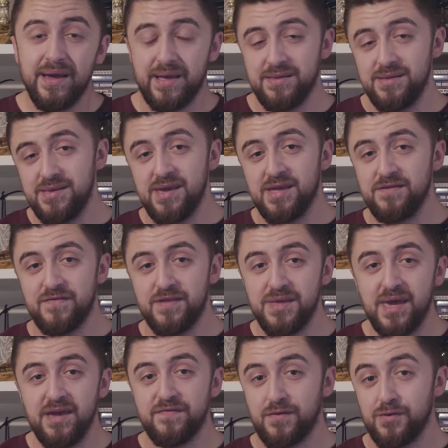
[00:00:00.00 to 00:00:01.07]
and at the end of the
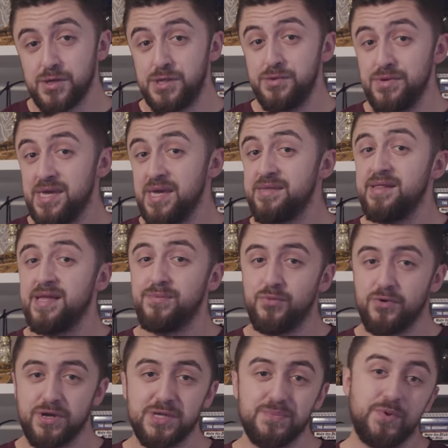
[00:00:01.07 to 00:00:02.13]
day of course you would get a lot
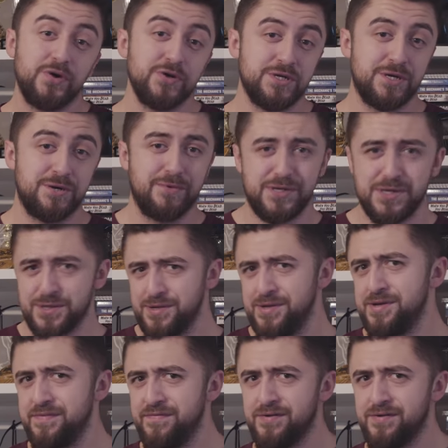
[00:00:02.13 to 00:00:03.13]
more exposure which is good